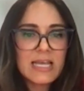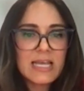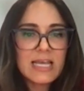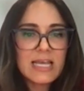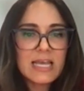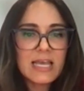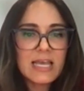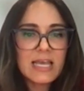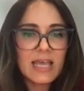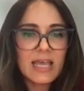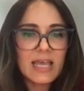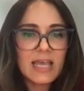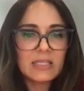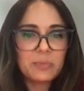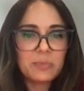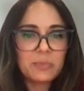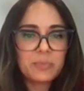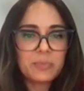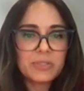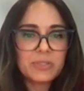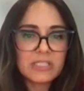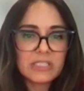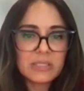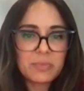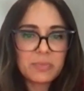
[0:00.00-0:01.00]
And
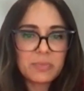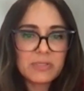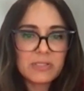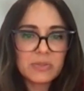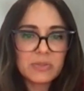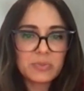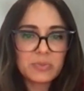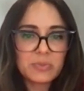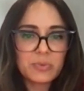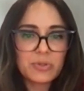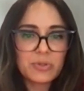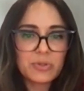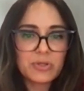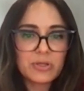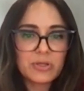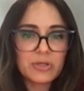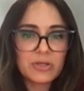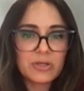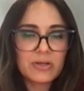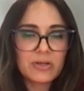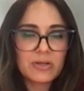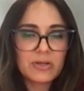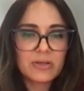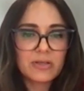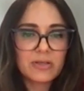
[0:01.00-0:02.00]
participants
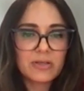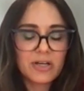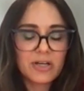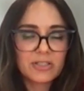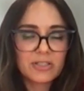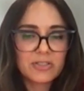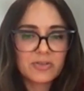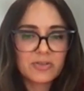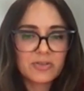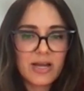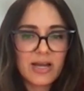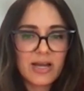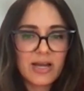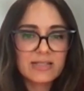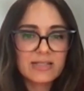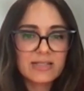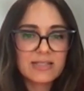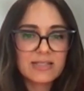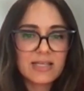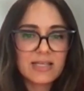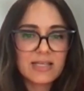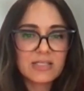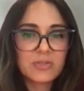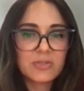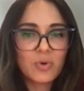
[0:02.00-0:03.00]
were characterized
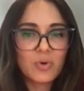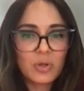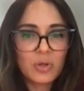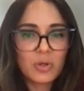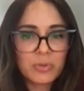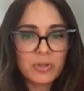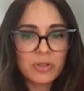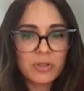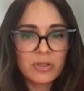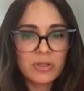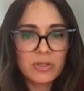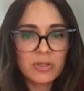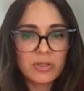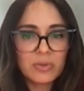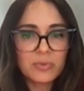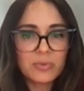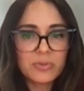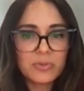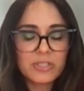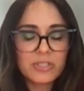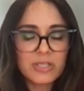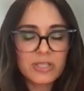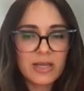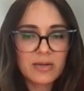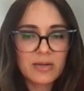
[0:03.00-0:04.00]
as normal,
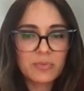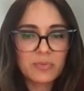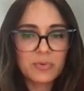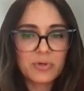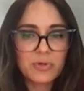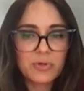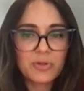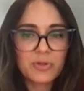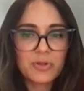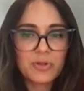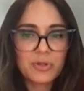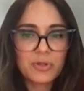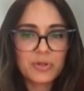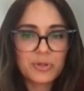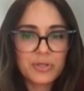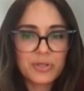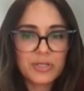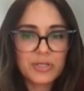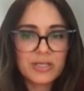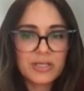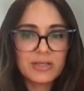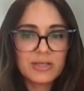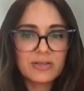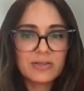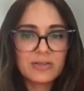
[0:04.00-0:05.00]
which again were
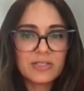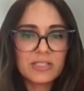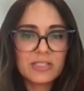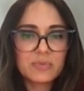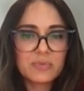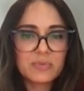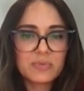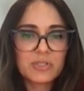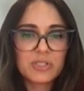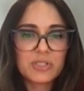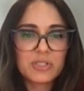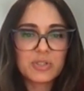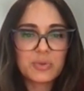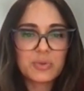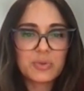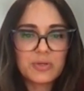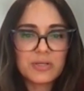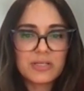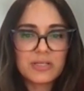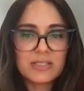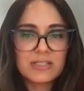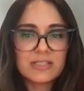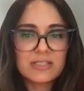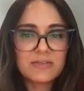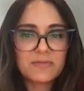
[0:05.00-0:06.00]
30. These were
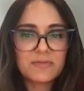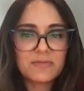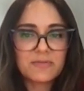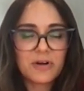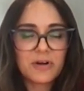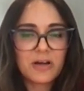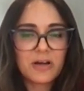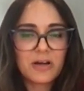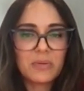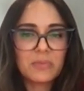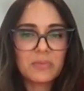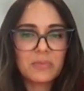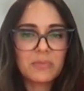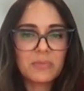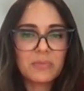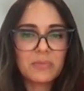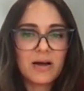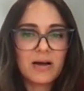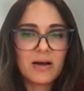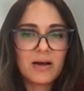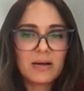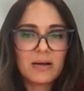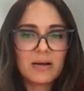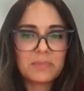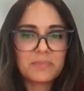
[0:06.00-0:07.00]
students from
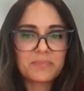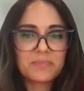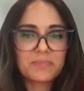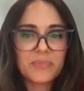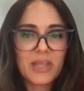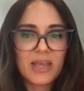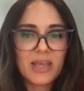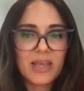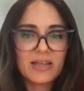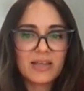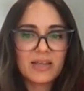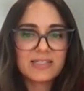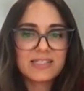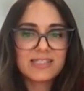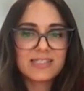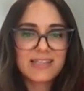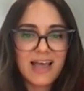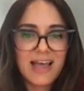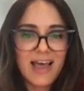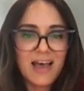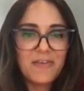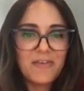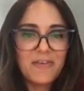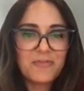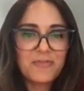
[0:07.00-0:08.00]
and
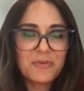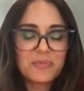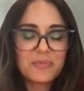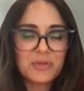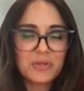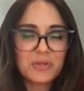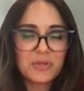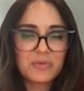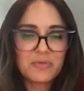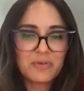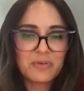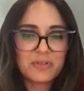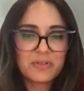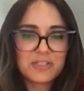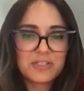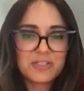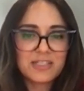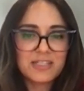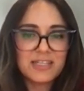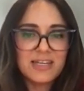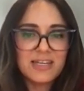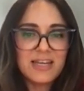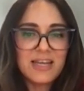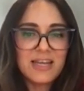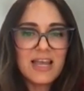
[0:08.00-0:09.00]
staff from the
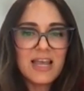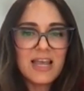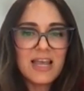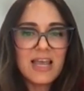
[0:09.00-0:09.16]
university.